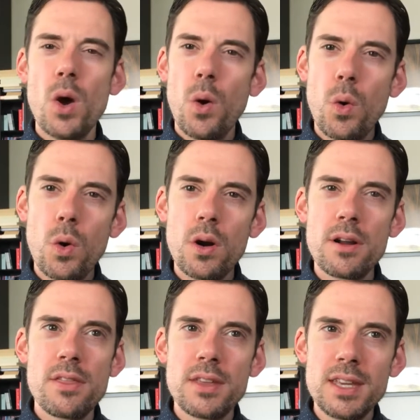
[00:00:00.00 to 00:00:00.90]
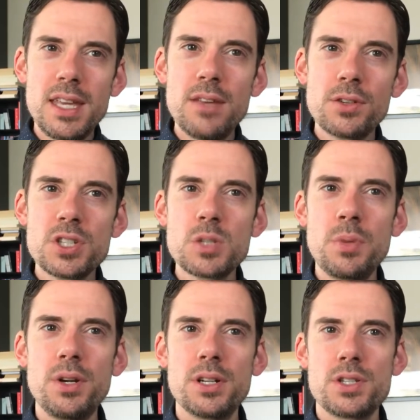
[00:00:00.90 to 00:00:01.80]
or the evil
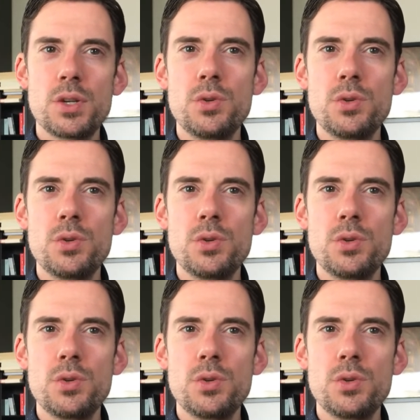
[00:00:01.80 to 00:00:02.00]
spirits who